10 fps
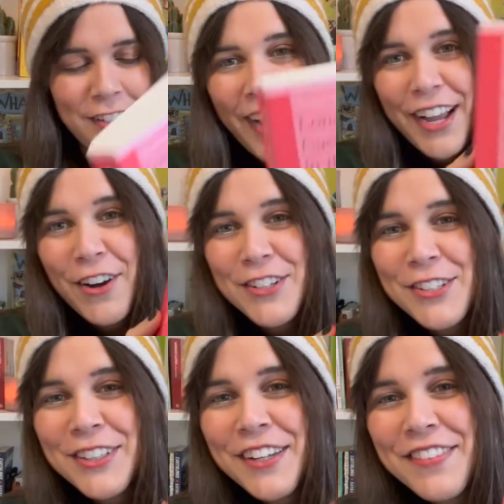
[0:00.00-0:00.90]
I also
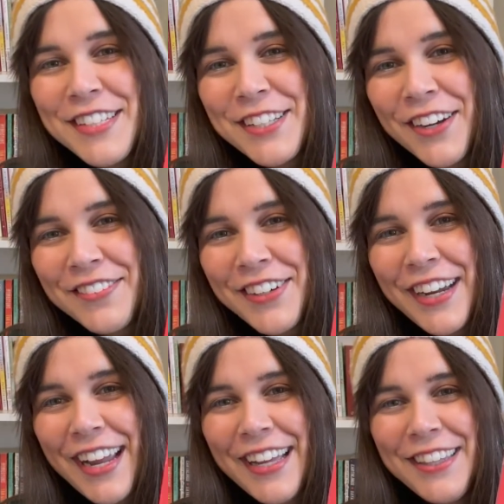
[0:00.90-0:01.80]
love this cover
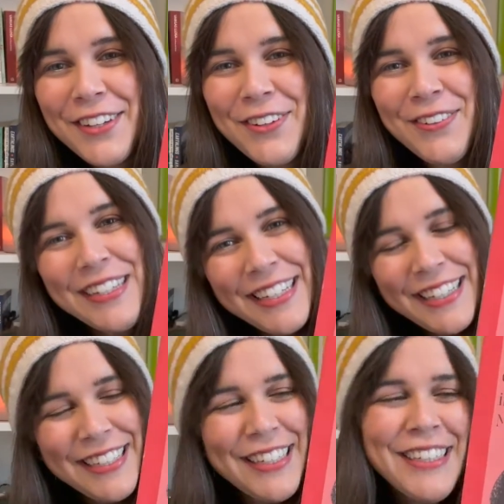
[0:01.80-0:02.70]
and the queen,